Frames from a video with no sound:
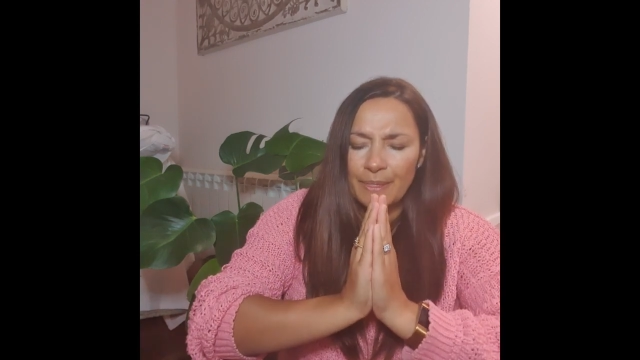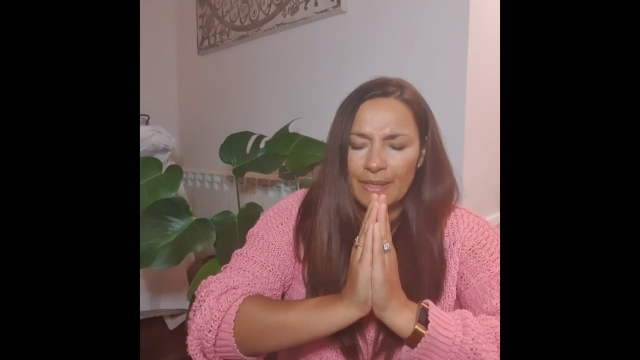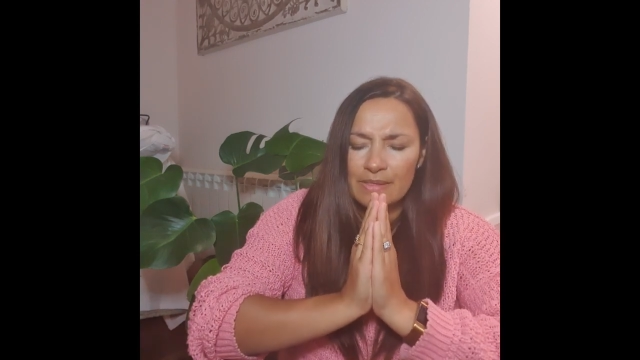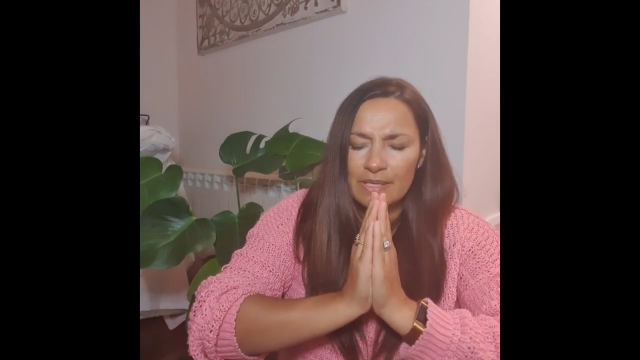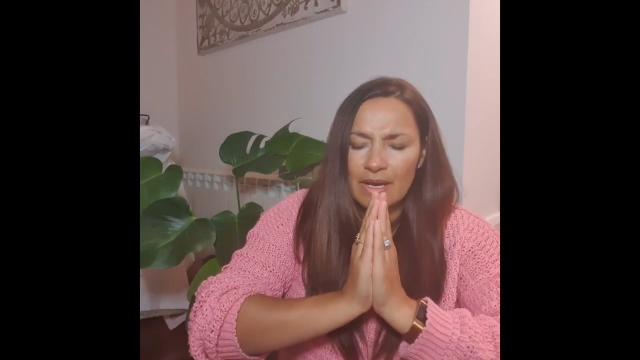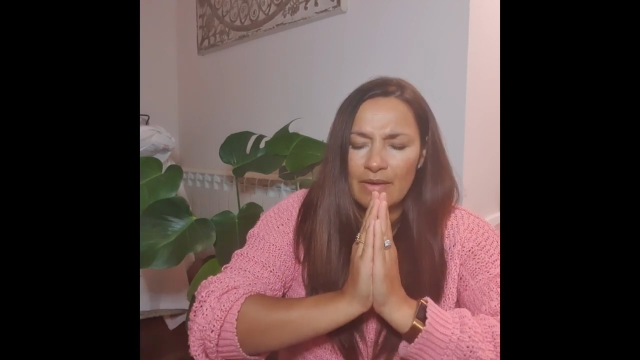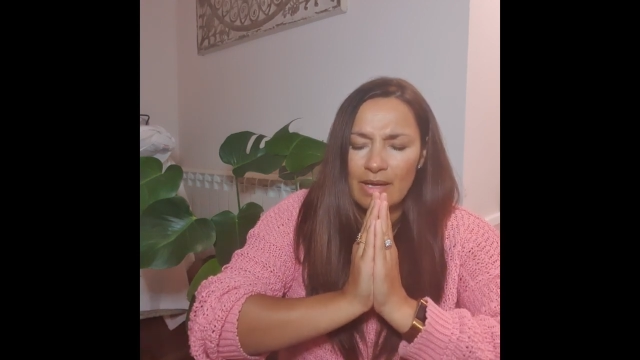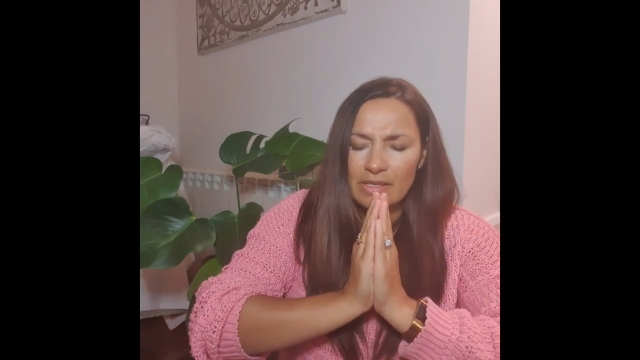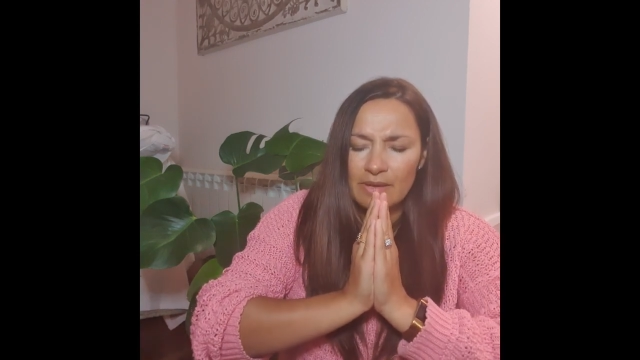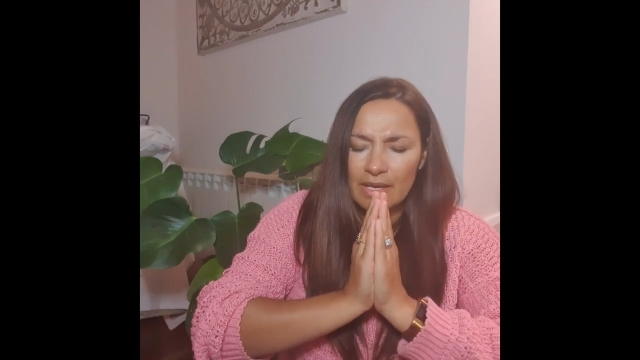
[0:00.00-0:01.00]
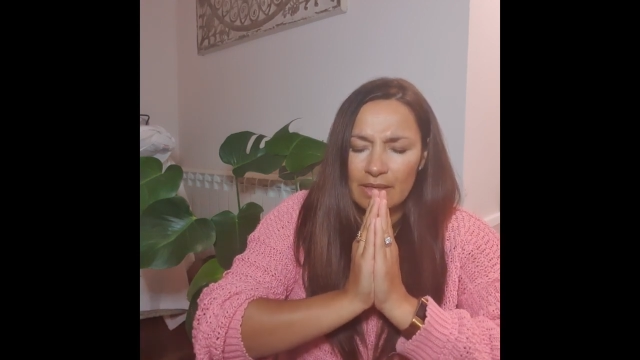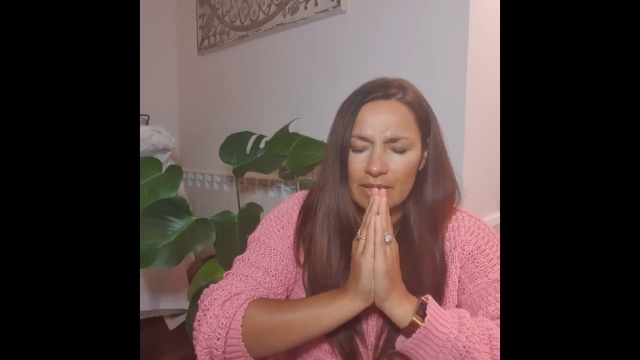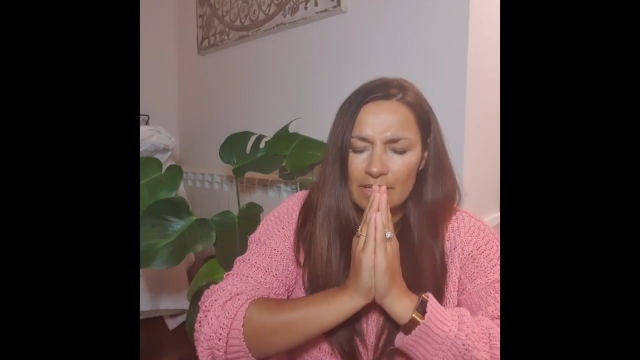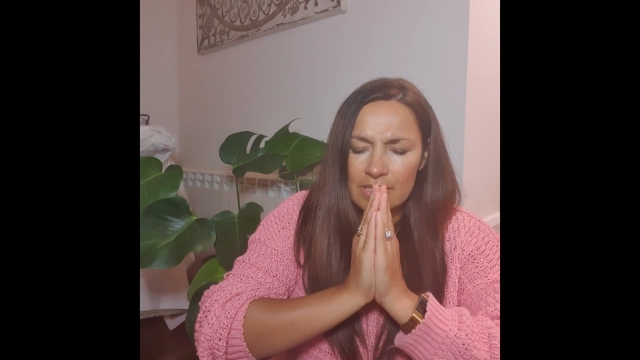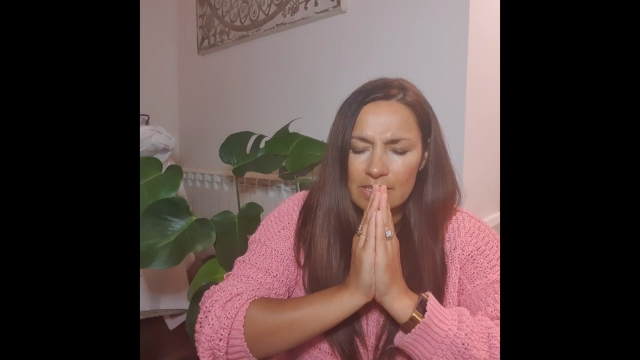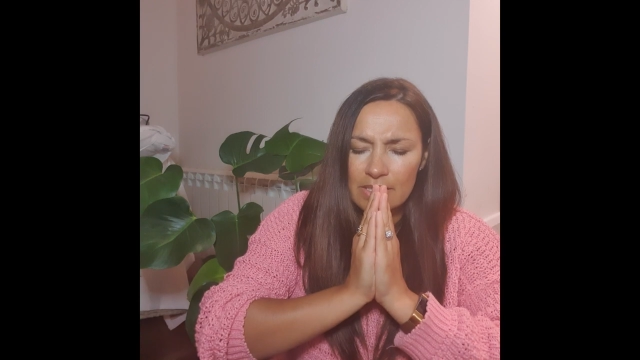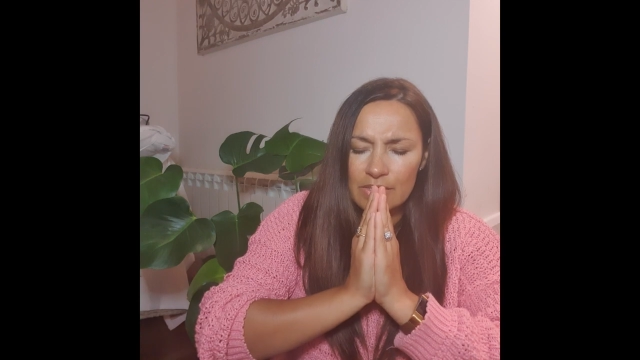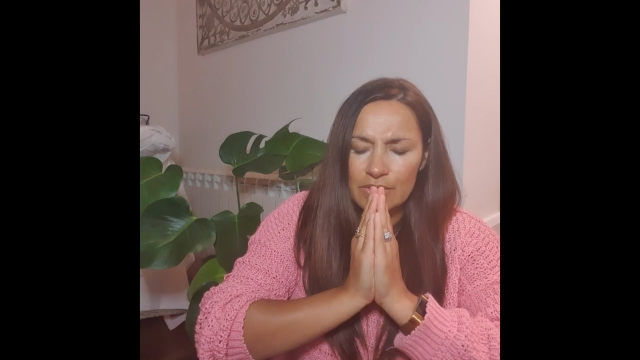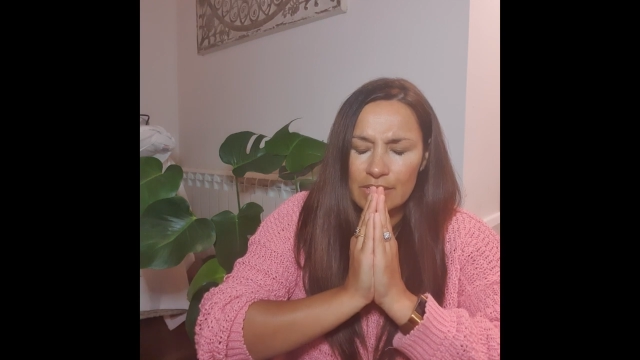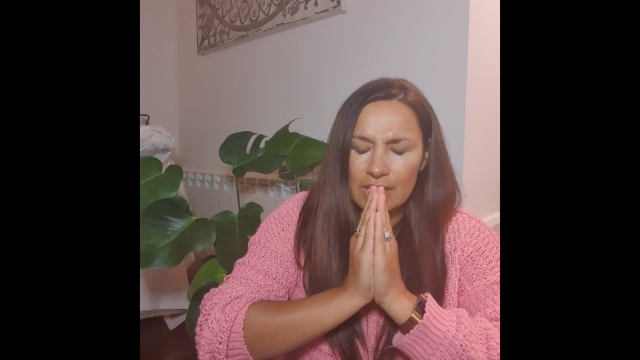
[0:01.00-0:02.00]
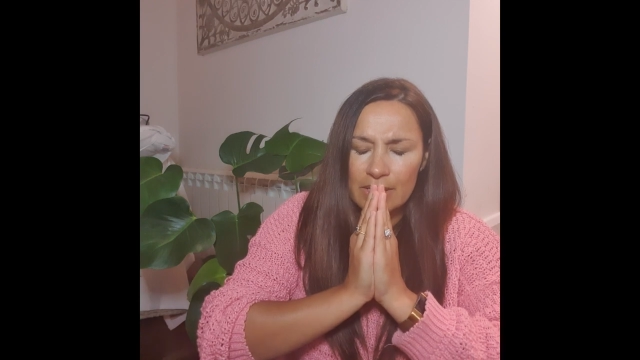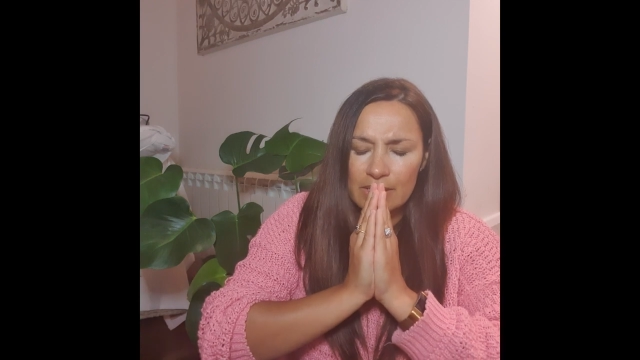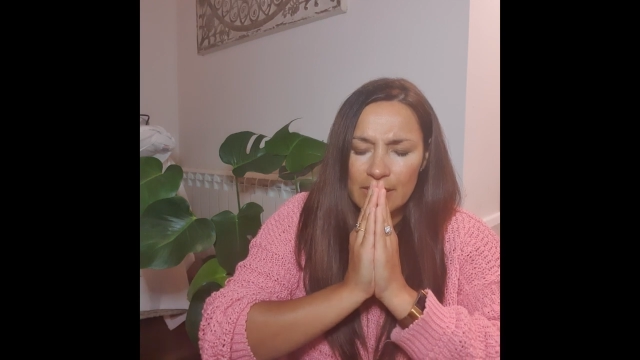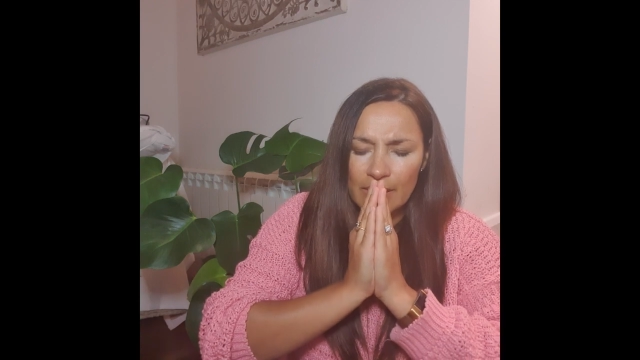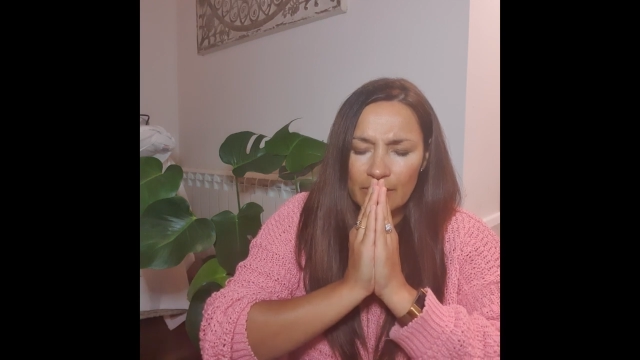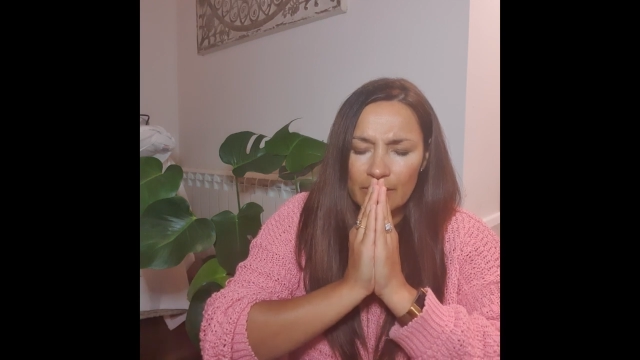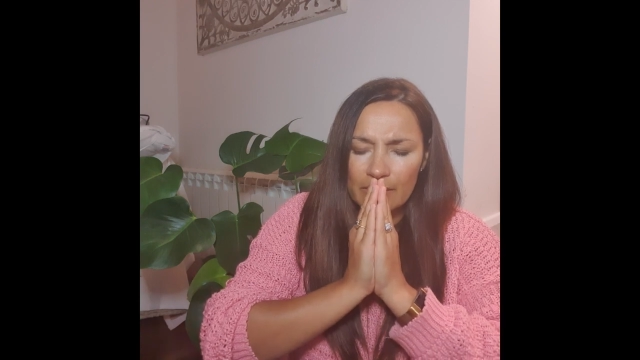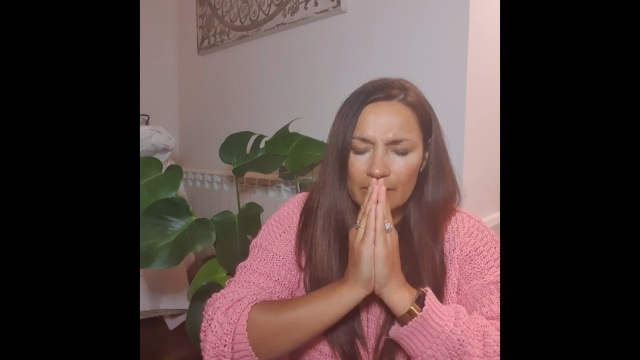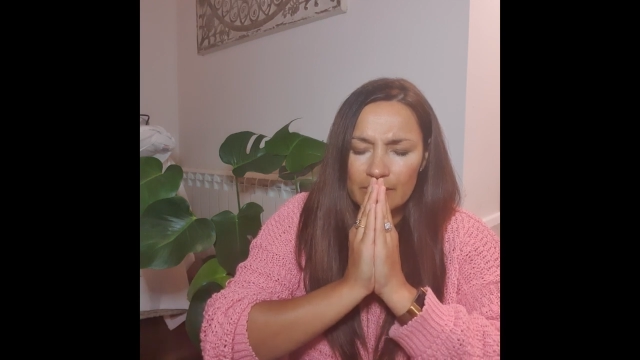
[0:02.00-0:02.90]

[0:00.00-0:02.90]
So they are activating this third eye chakra,